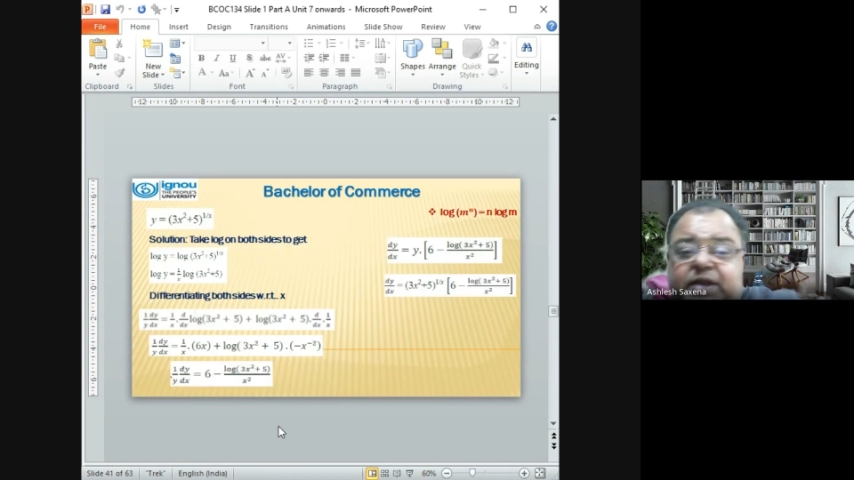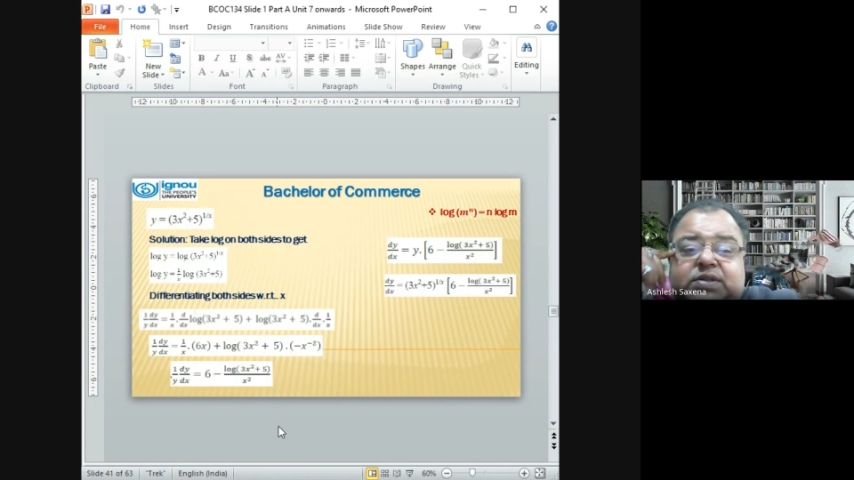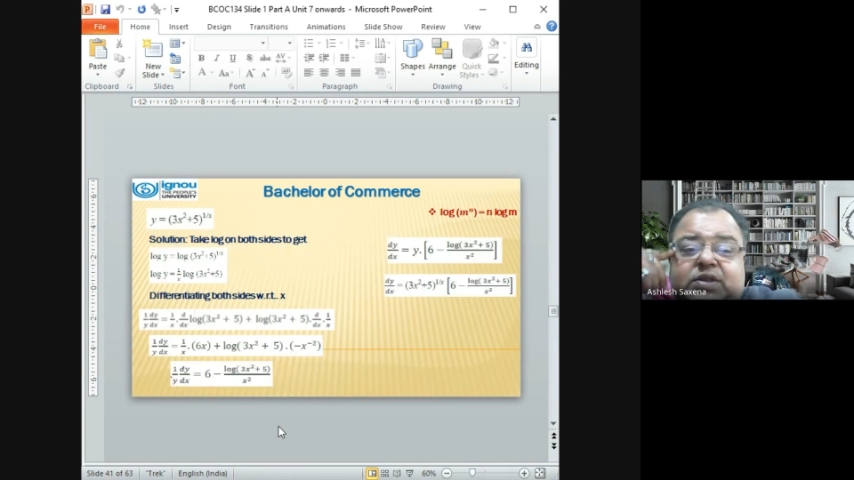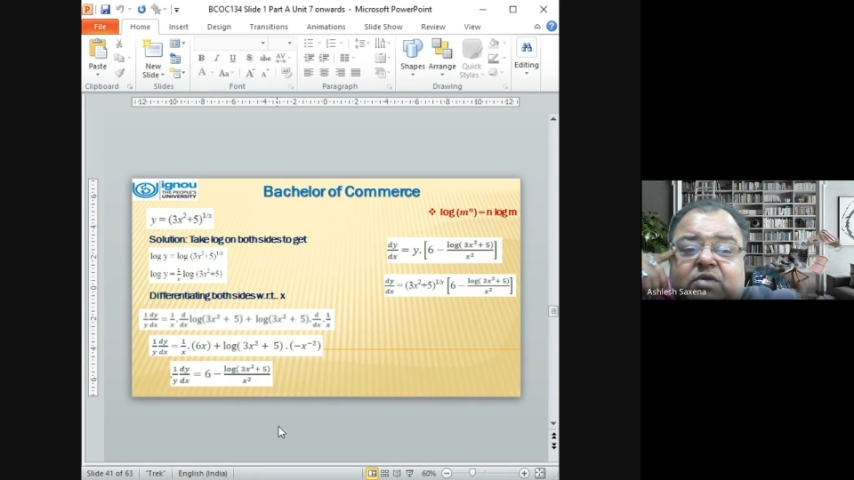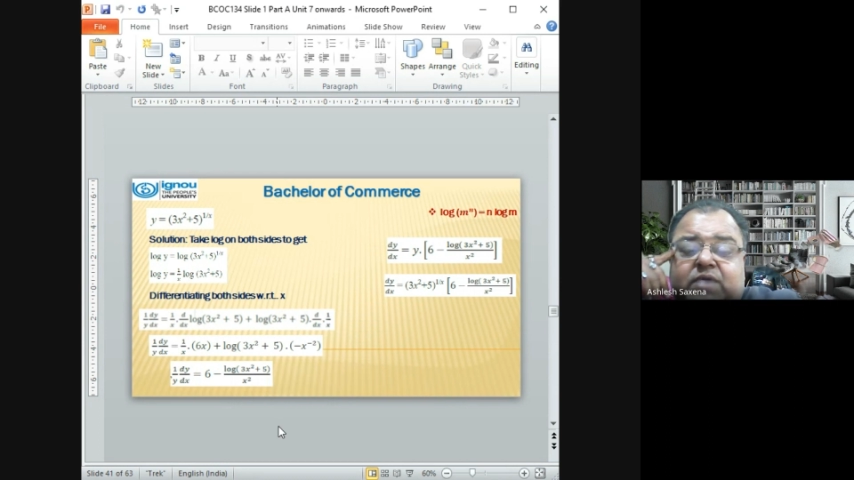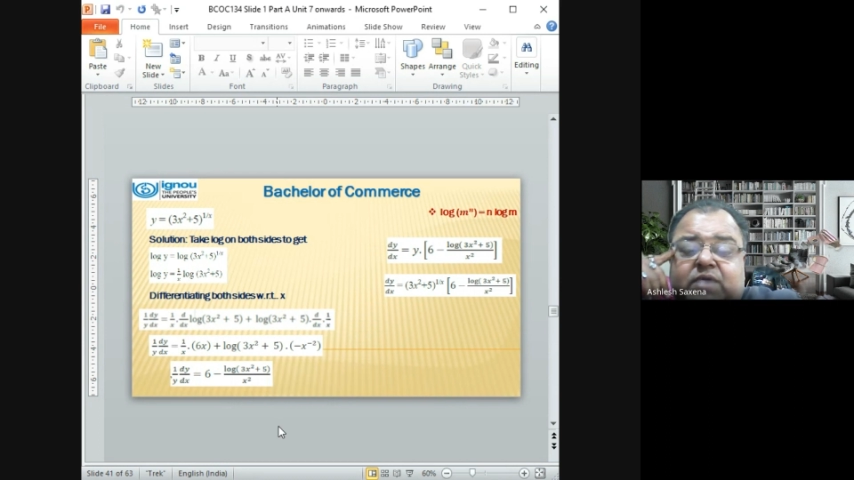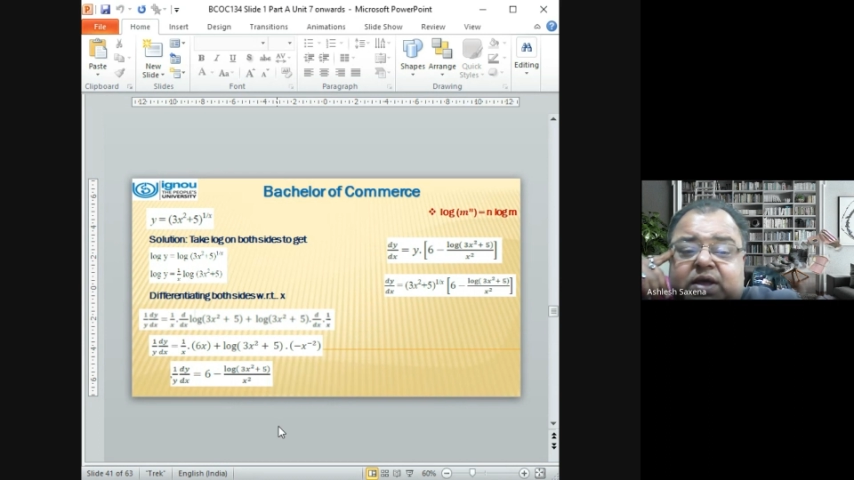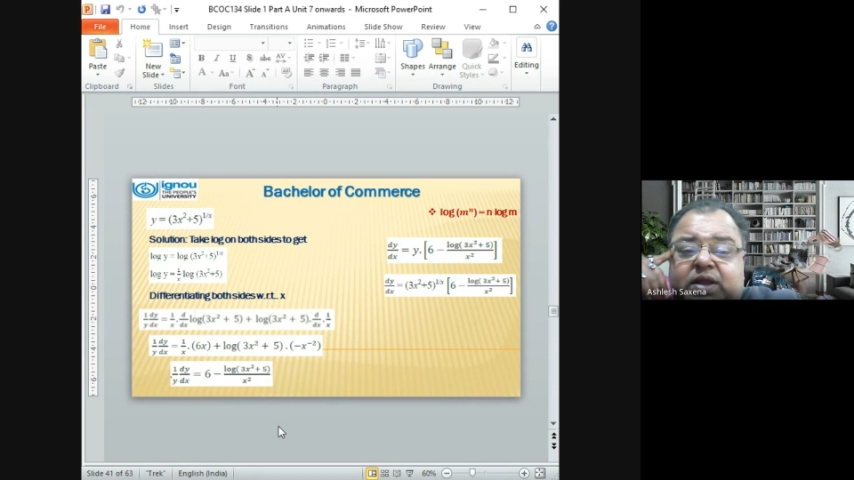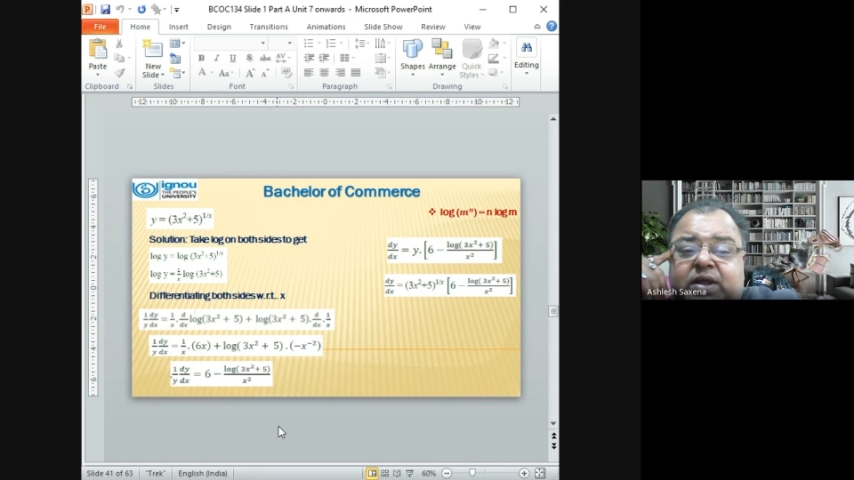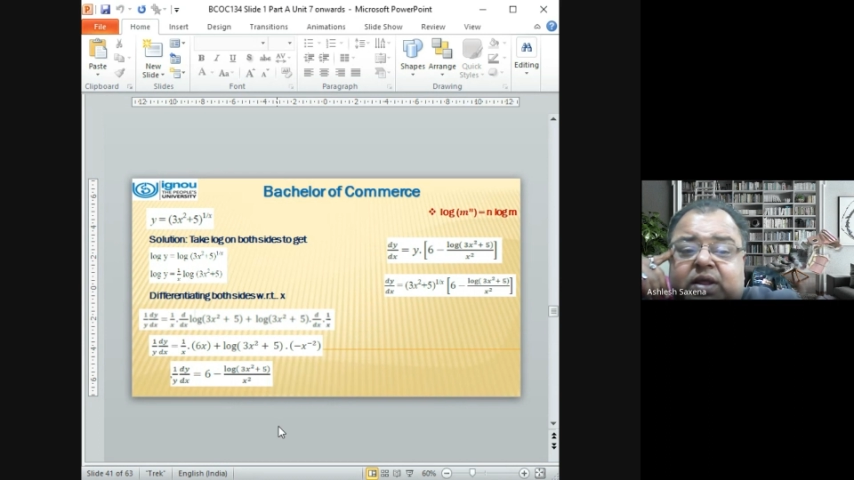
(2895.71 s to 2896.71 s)
see over here.
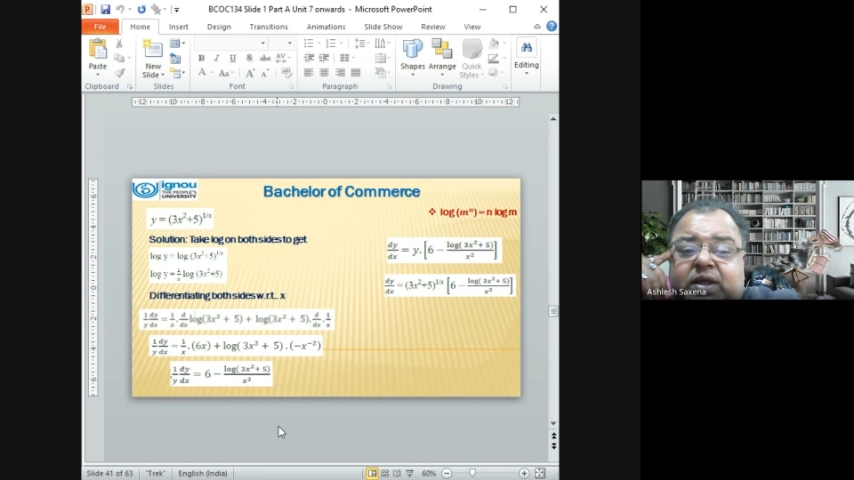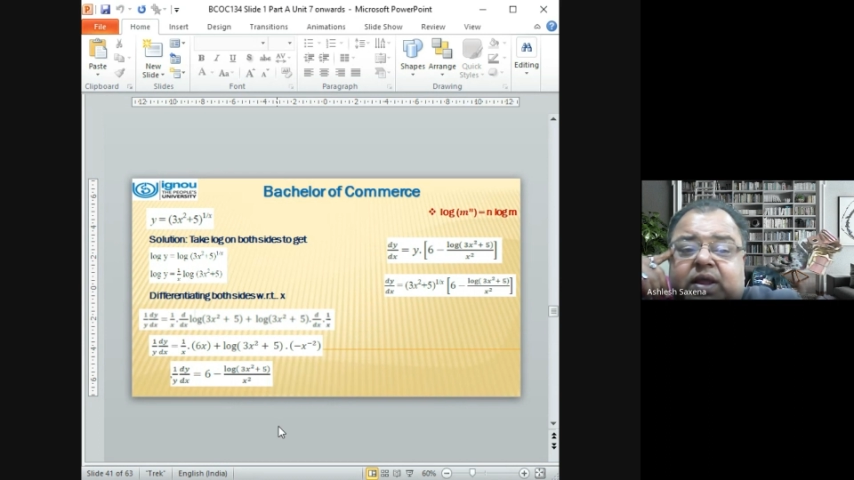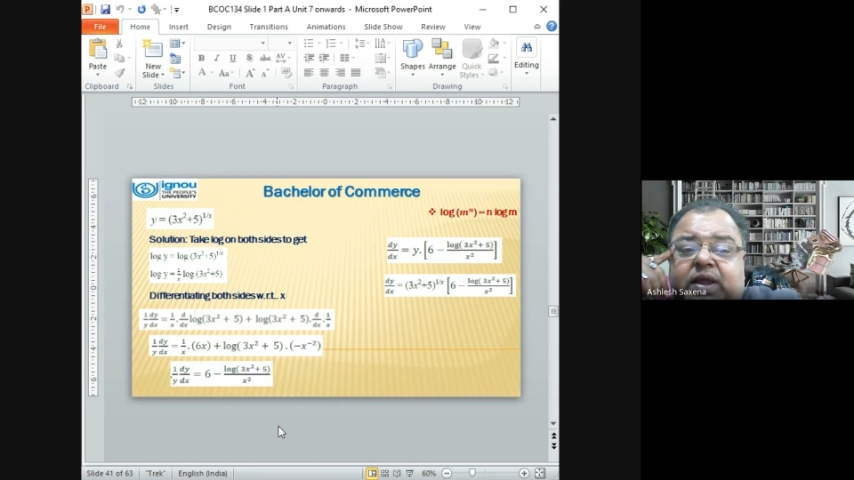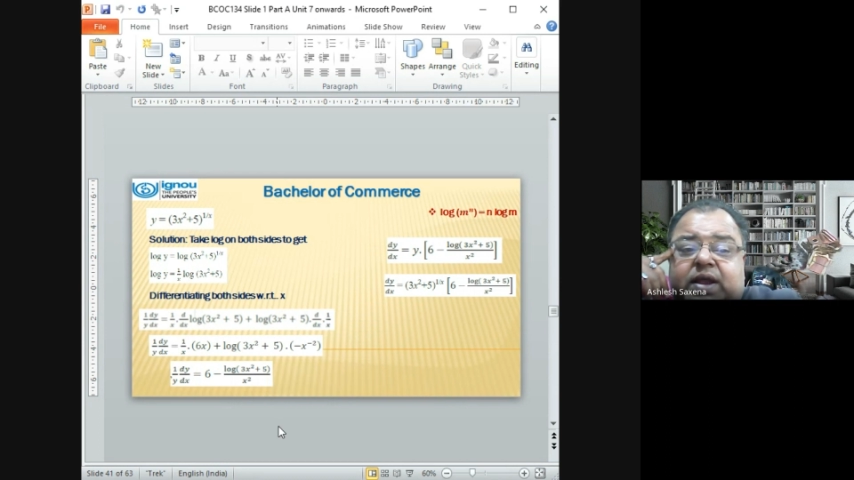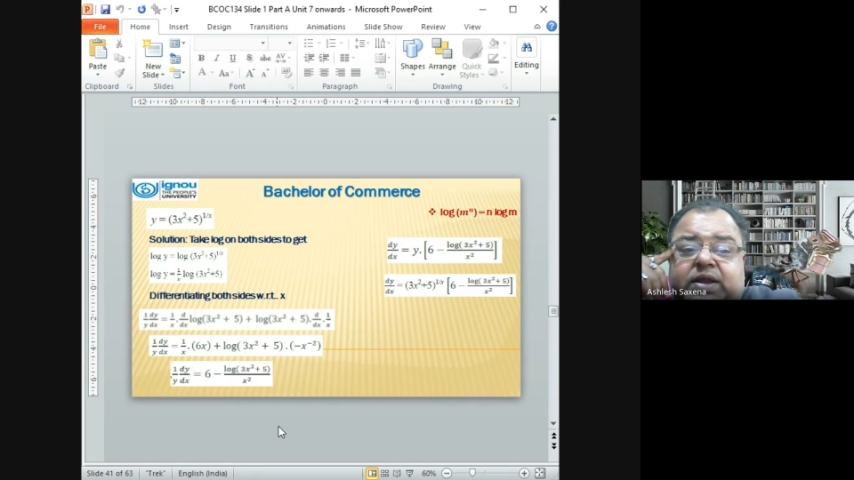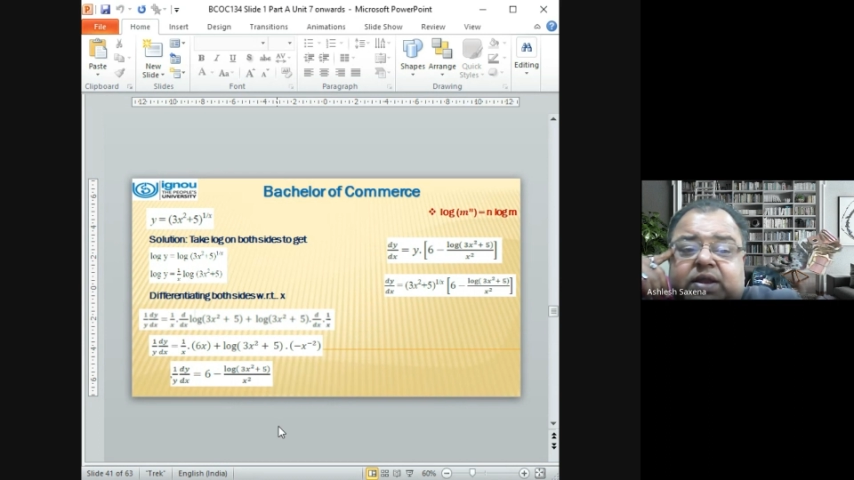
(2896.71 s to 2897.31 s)
It is